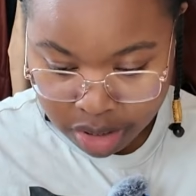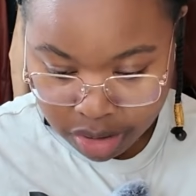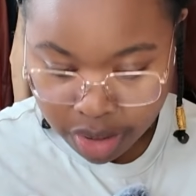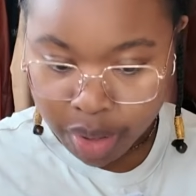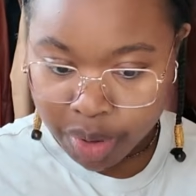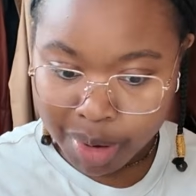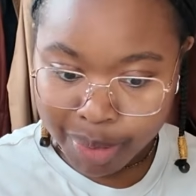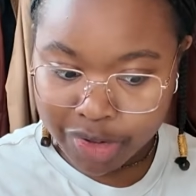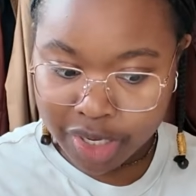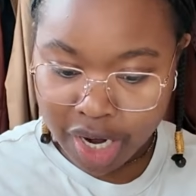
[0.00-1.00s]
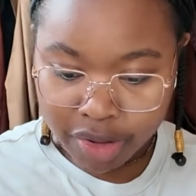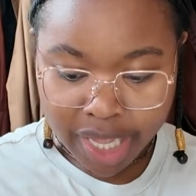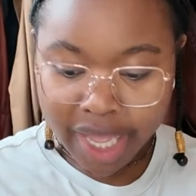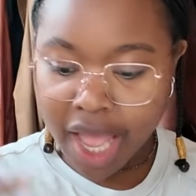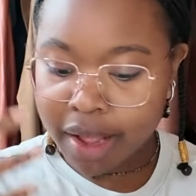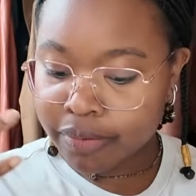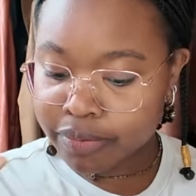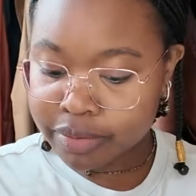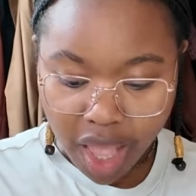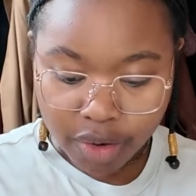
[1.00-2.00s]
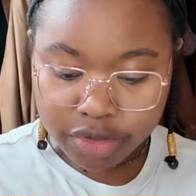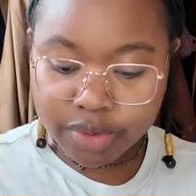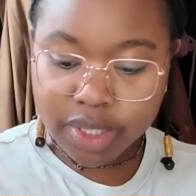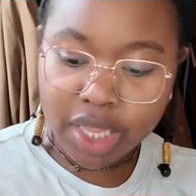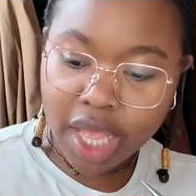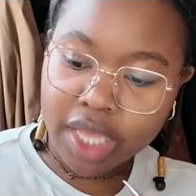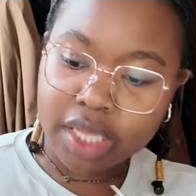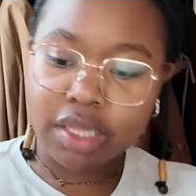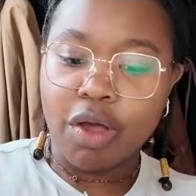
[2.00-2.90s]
okay, what am I posting now? Like I was really like